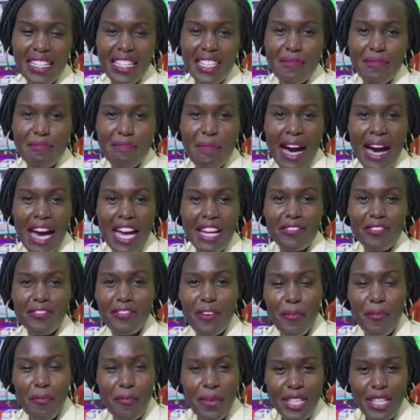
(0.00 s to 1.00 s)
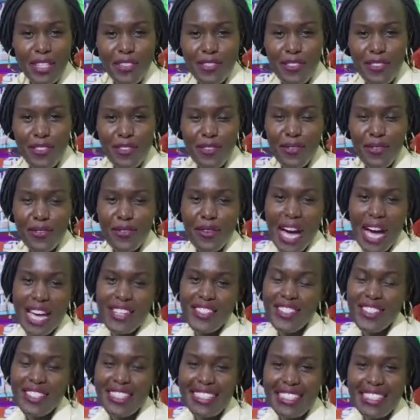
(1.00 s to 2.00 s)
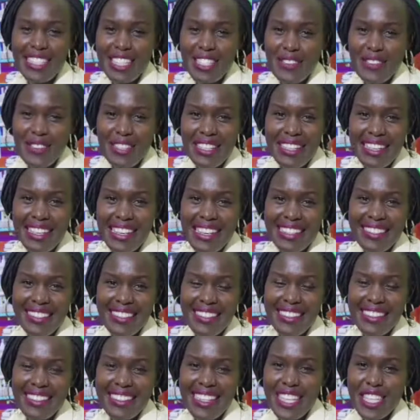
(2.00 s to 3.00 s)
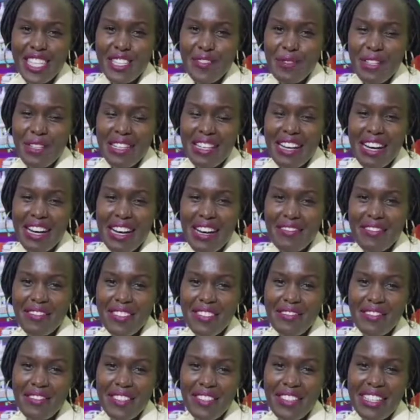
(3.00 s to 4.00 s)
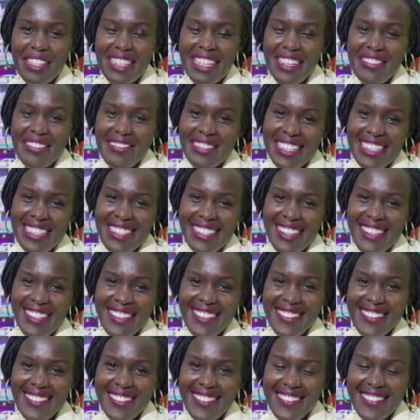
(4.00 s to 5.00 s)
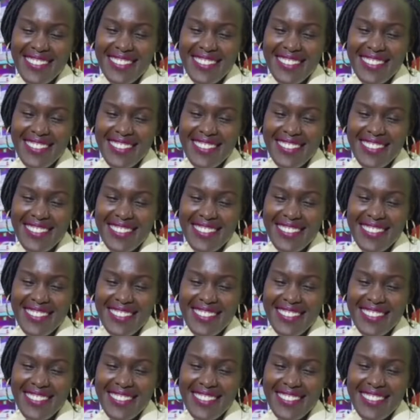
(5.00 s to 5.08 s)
It is bye from me to you. I shall see you again next week. Have a very lovely day.